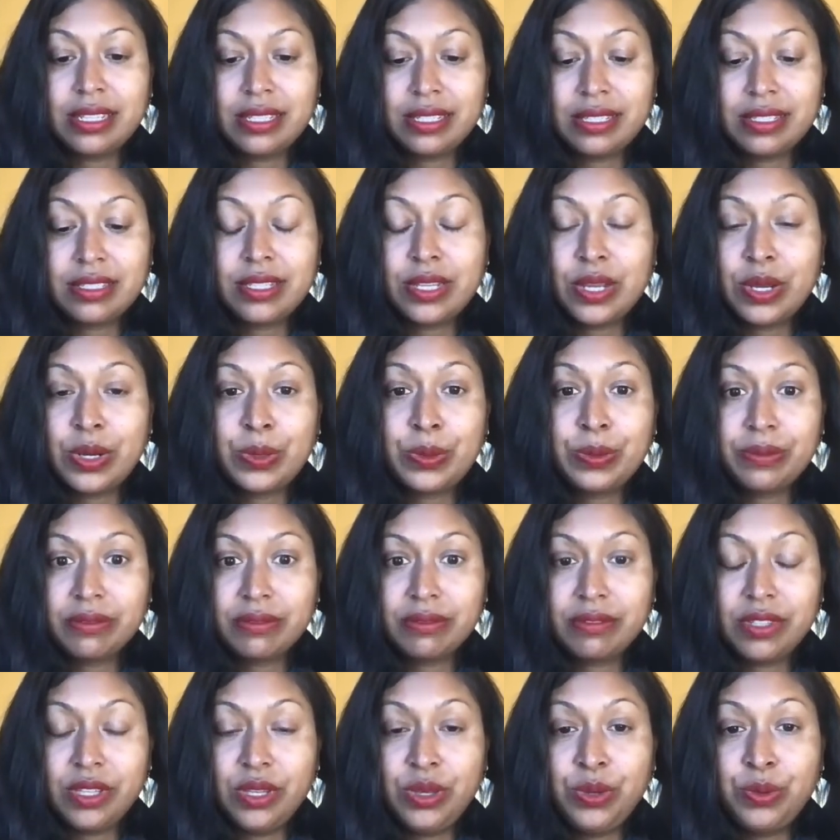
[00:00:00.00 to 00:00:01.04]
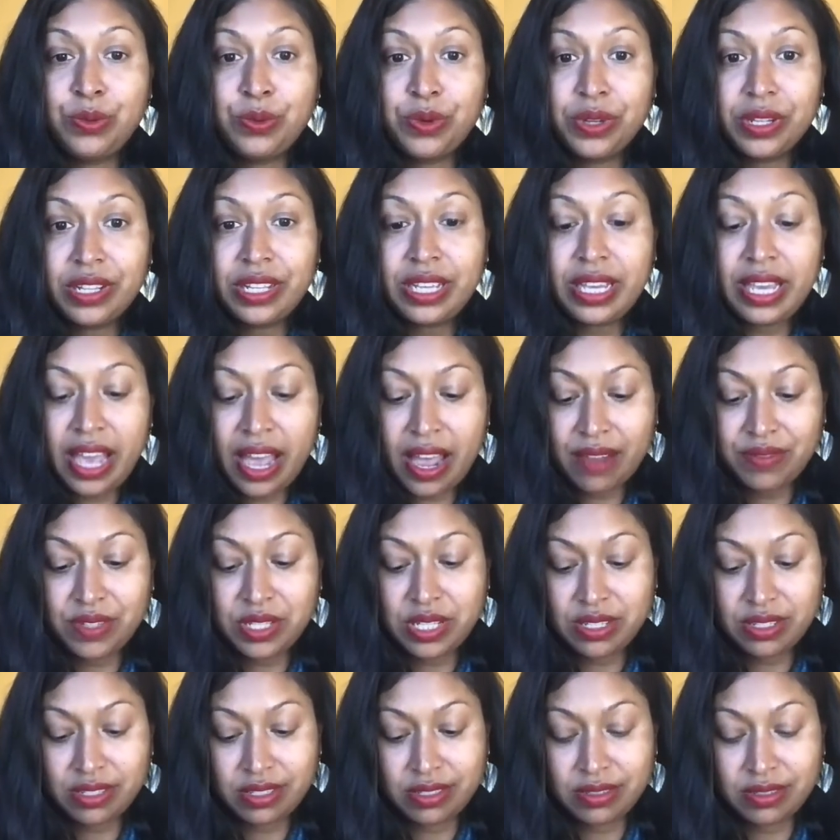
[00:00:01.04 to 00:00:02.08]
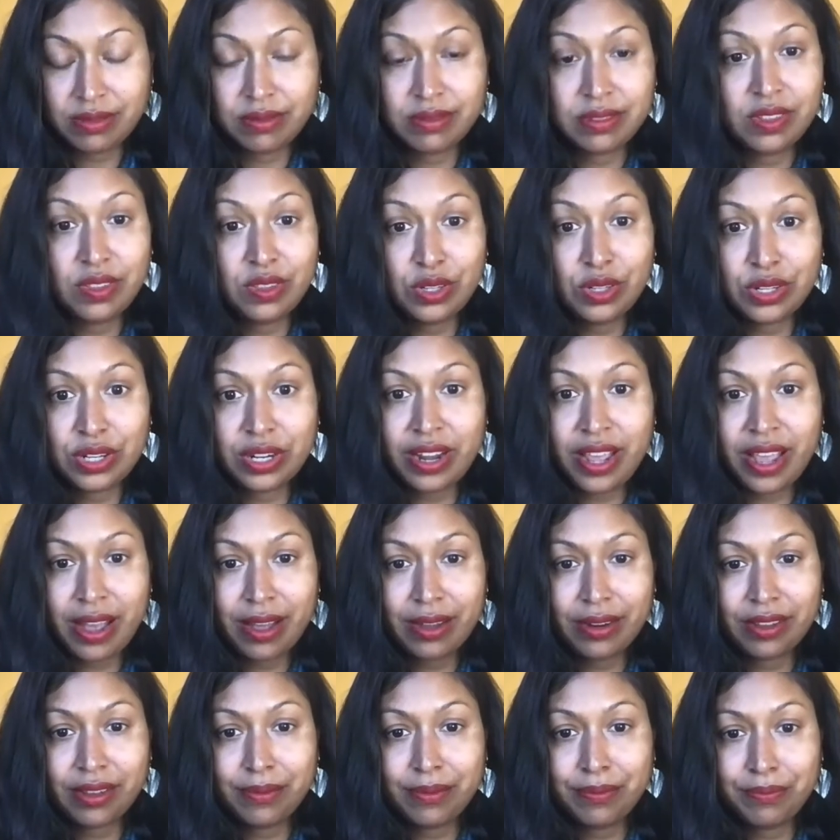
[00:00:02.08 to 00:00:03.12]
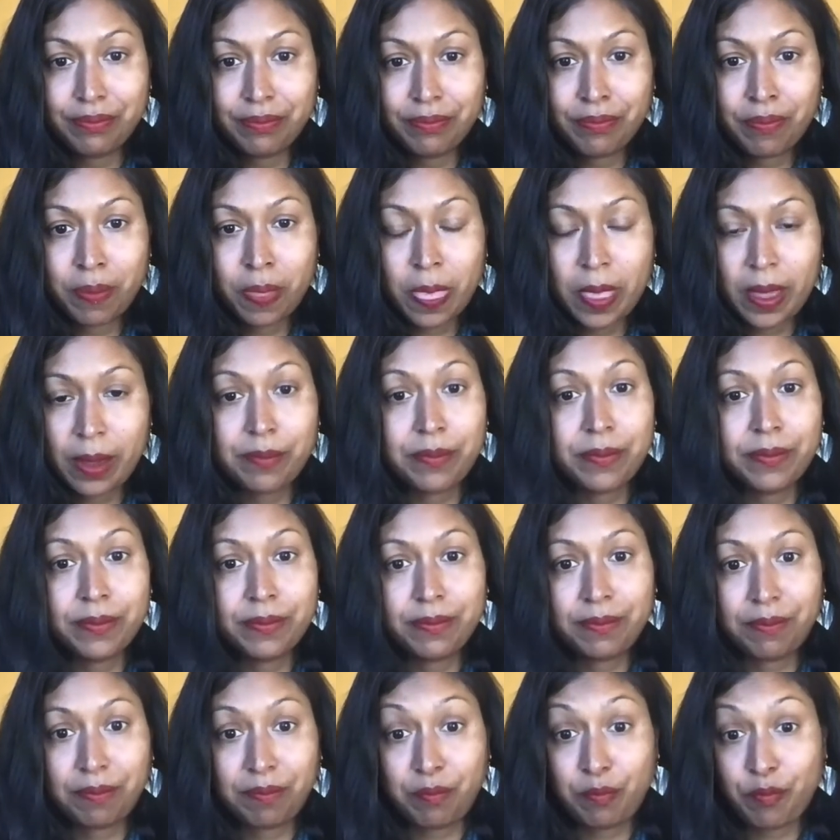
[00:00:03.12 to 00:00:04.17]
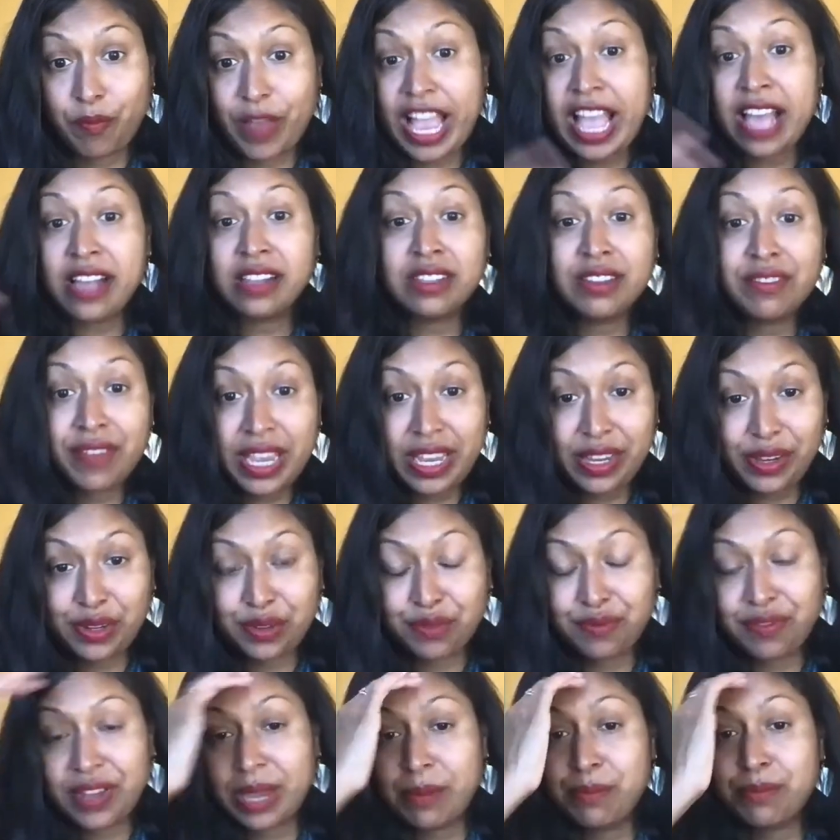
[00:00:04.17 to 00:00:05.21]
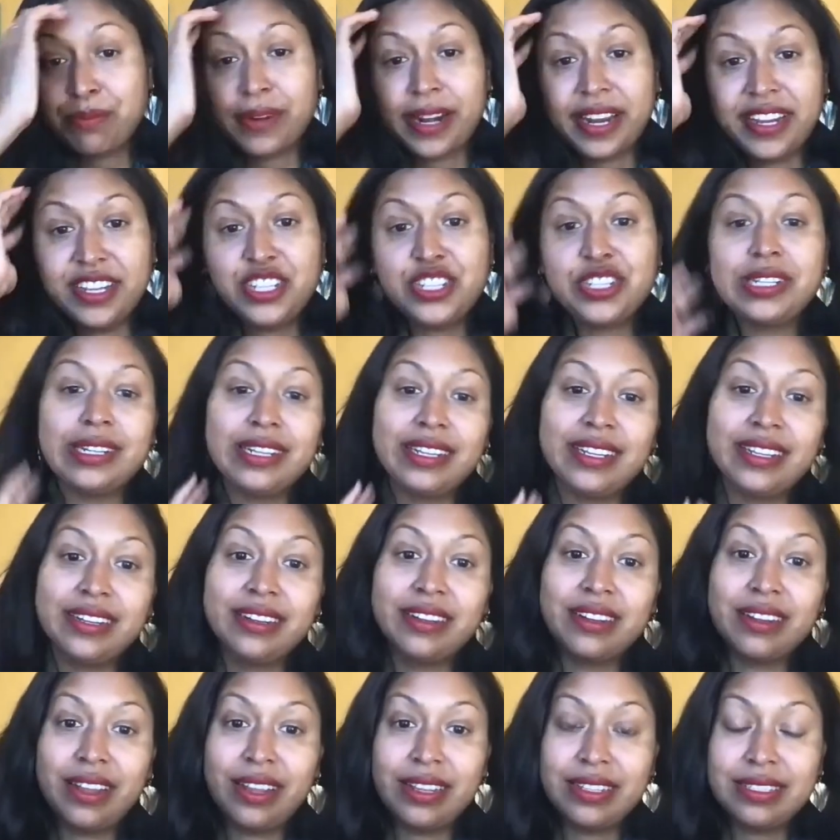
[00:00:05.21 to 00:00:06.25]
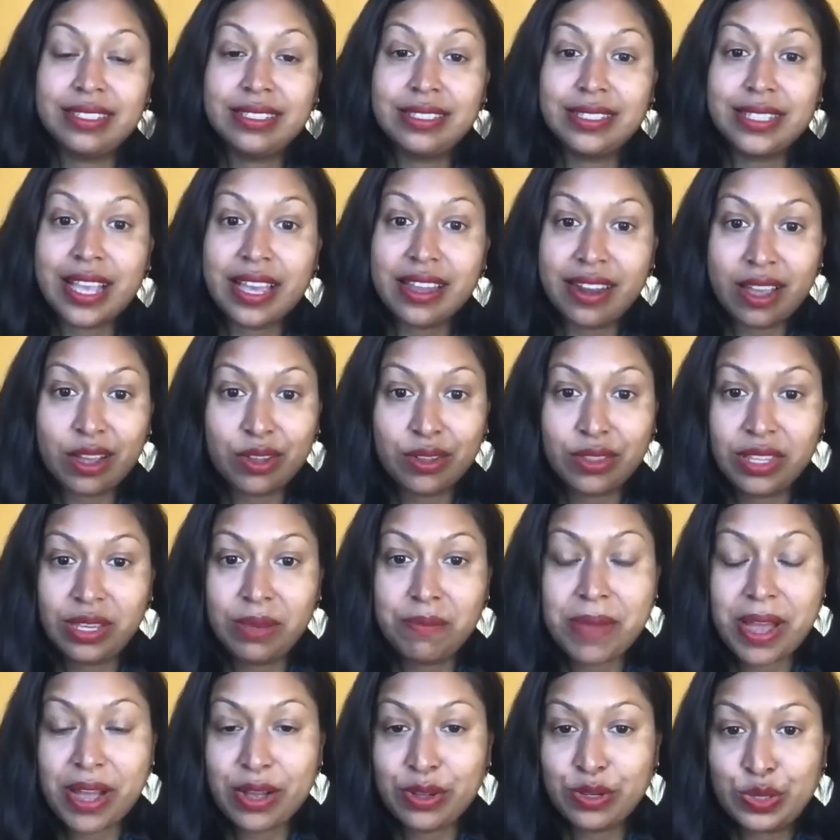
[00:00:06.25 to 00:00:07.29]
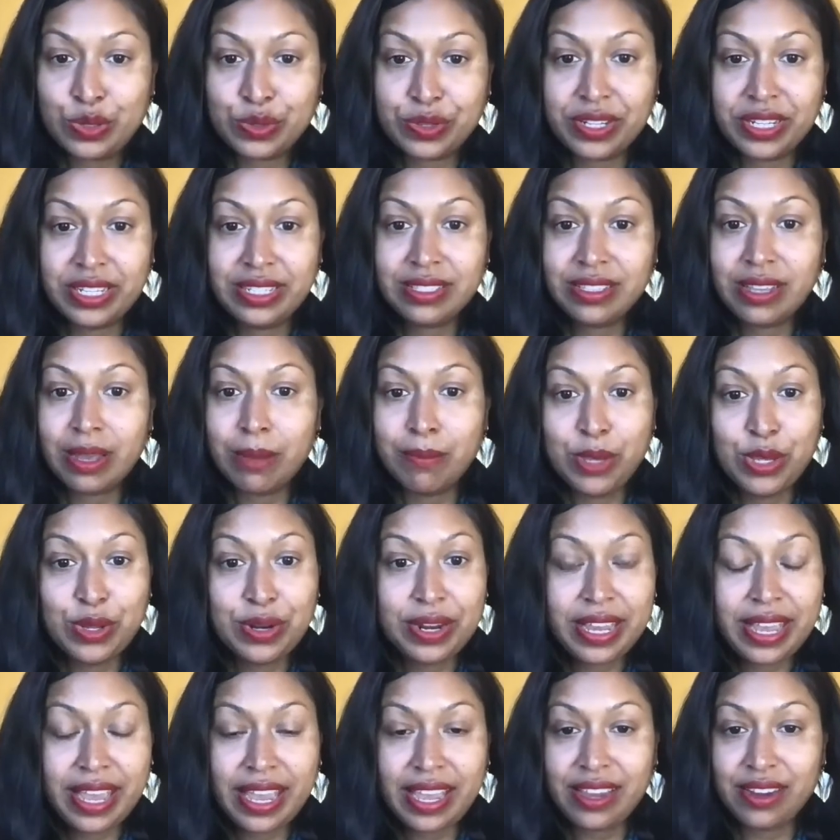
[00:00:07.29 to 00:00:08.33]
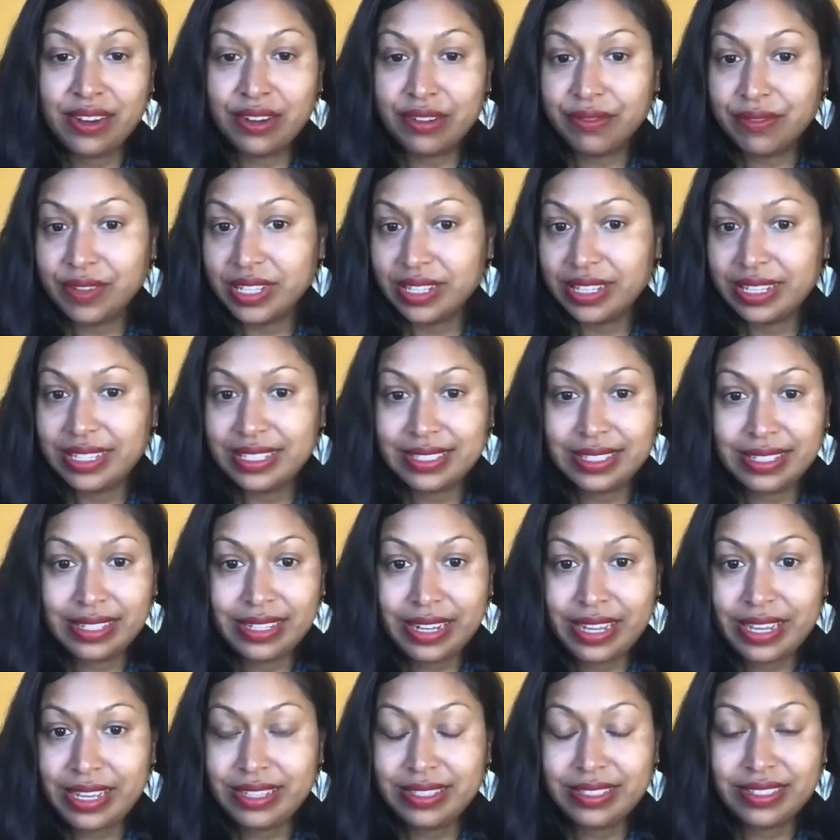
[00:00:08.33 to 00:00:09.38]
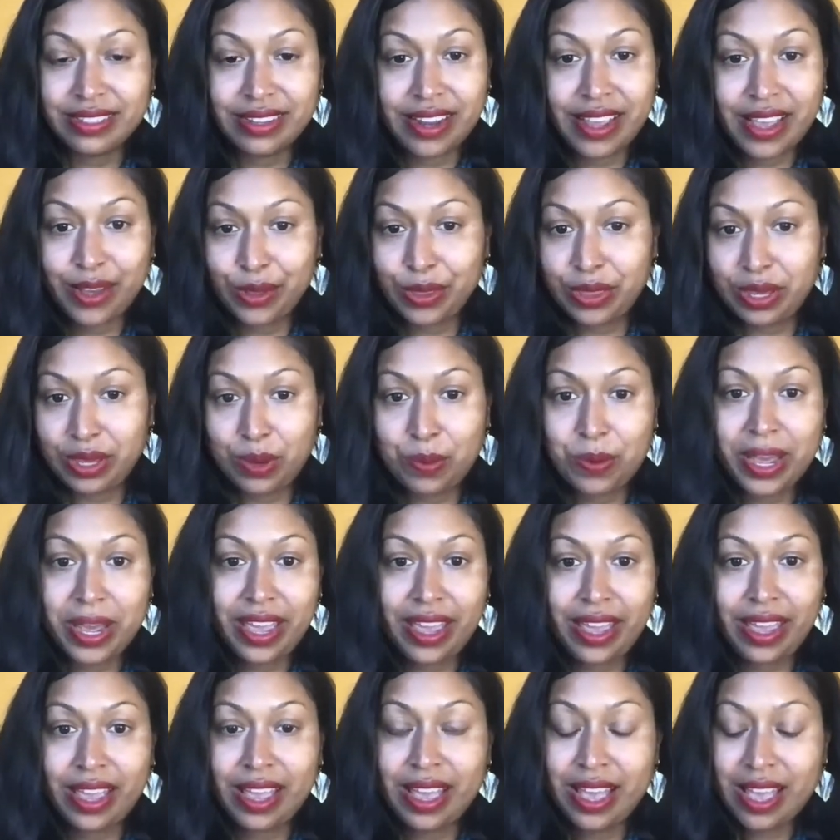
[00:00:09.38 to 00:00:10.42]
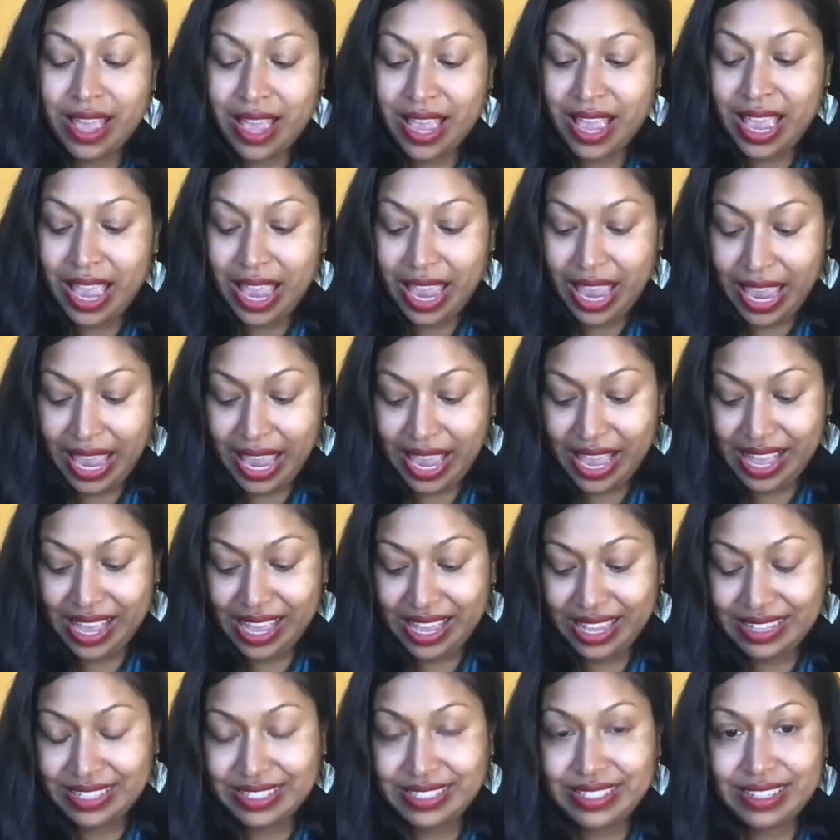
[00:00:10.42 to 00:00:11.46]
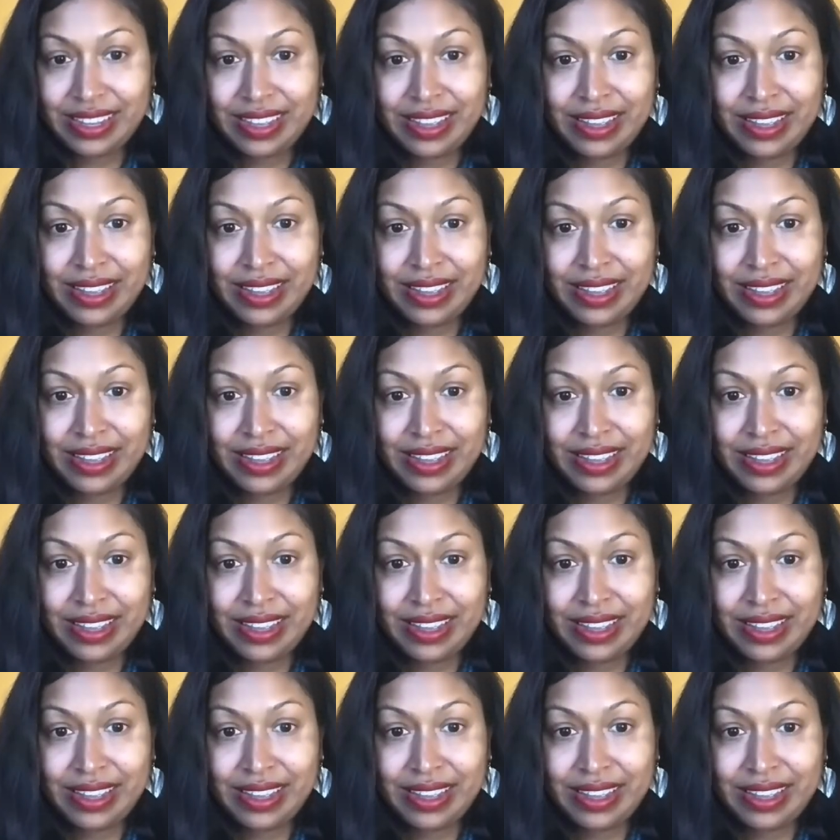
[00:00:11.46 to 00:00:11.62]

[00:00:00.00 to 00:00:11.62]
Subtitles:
So you really have to learn how to elevate your vibration, set healthy boundaries, communicate your feelings and needs in a healthy way, and